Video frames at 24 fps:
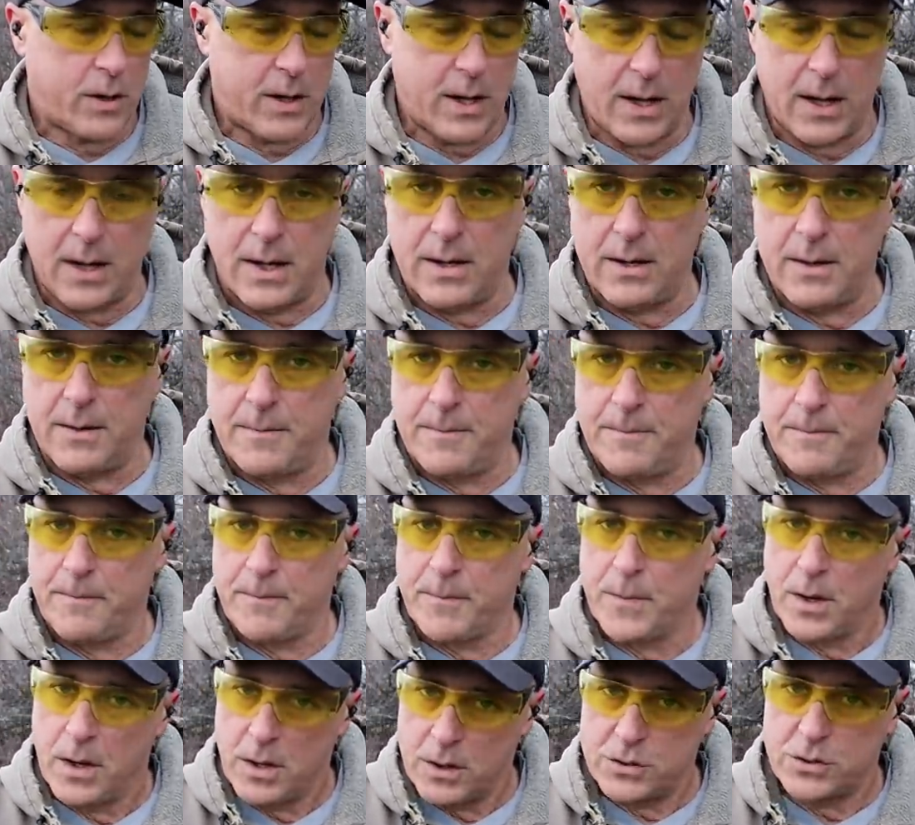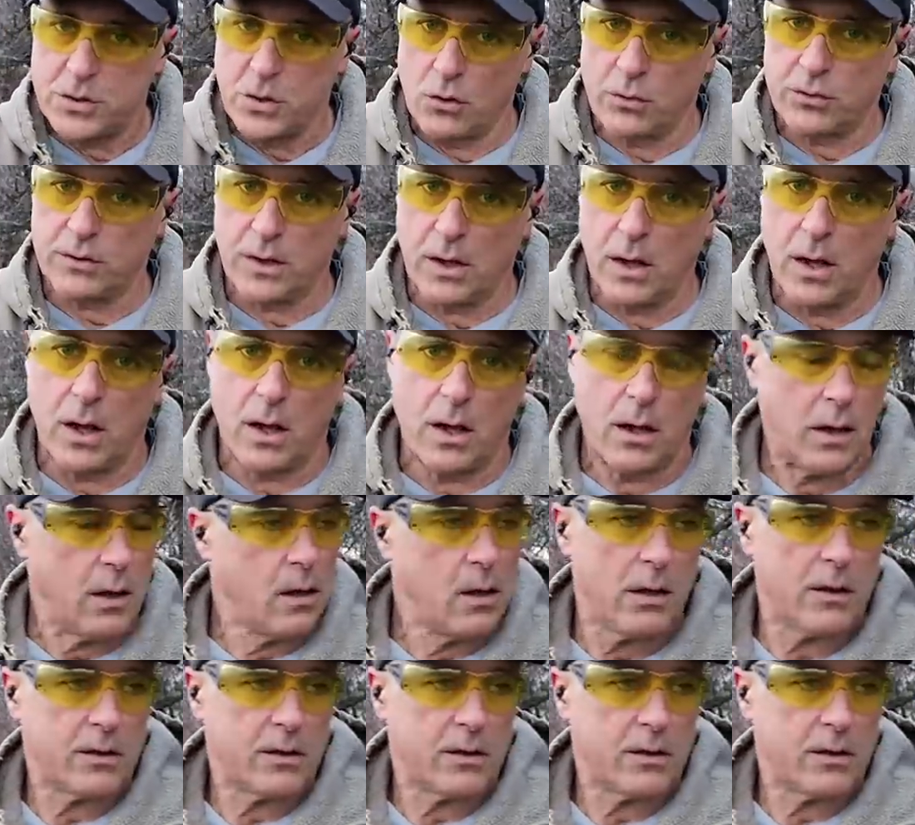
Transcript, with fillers: can shoot the